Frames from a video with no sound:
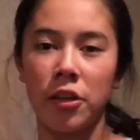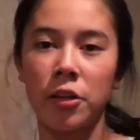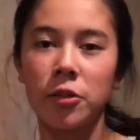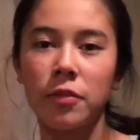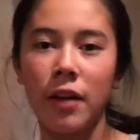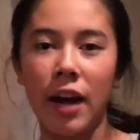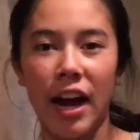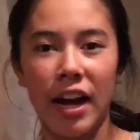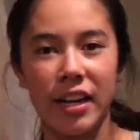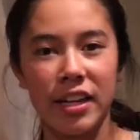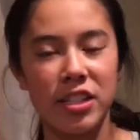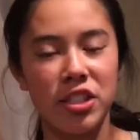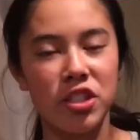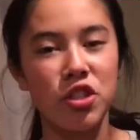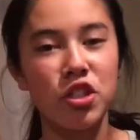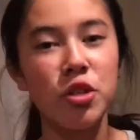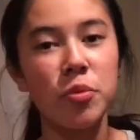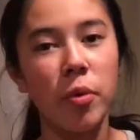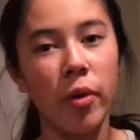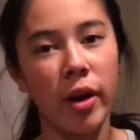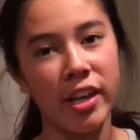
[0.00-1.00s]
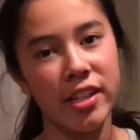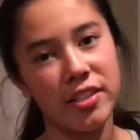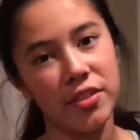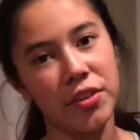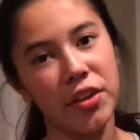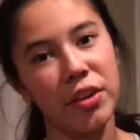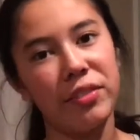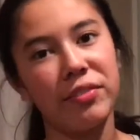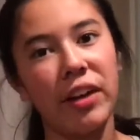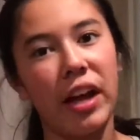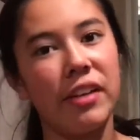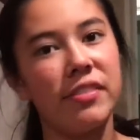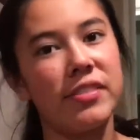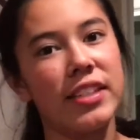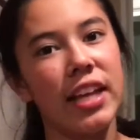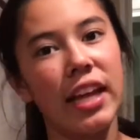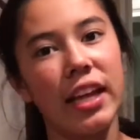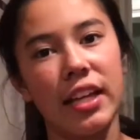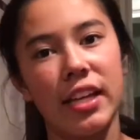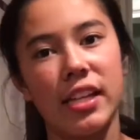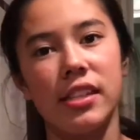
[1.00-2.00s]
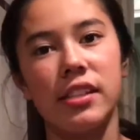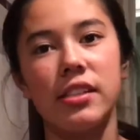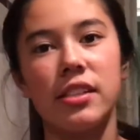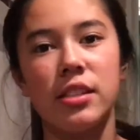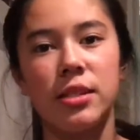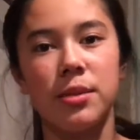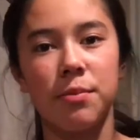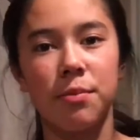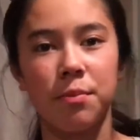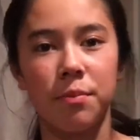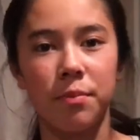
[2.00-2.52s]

the ride is 2.05 seconds.